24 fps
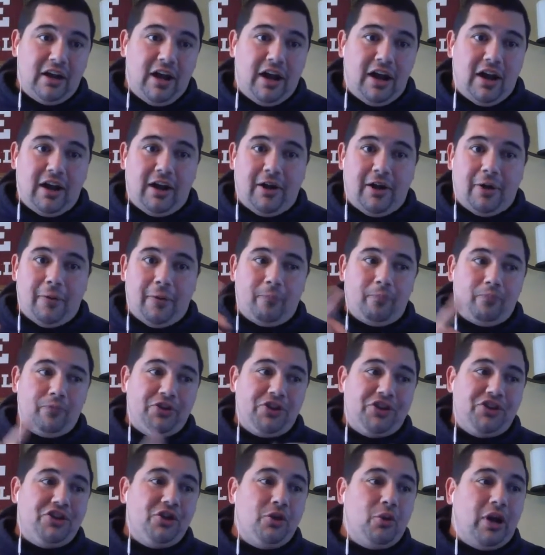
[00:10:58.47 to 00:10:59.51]

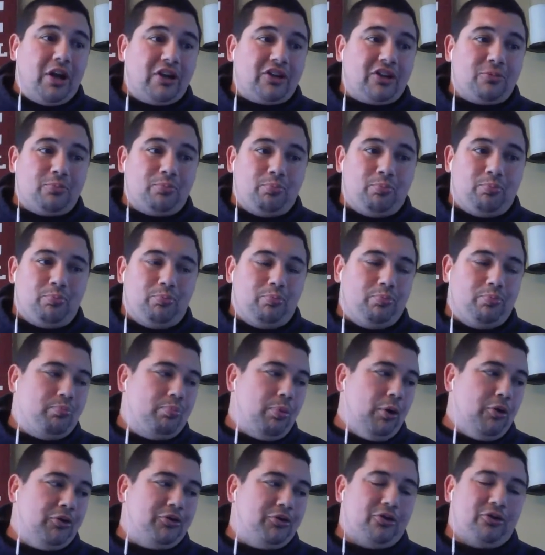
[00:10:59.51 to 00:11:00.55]
U.S.
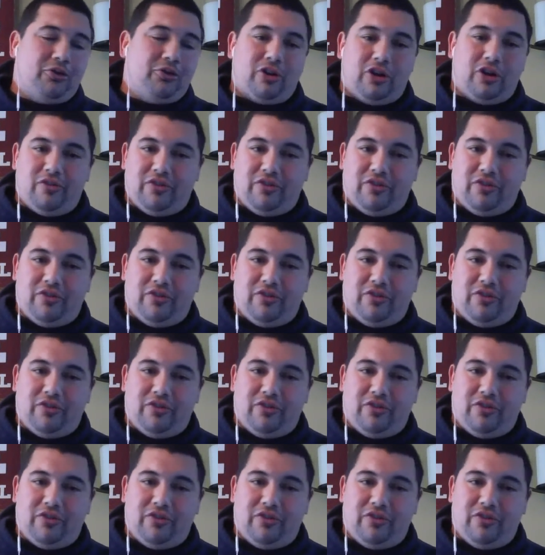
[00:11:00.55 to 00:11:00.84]
Postal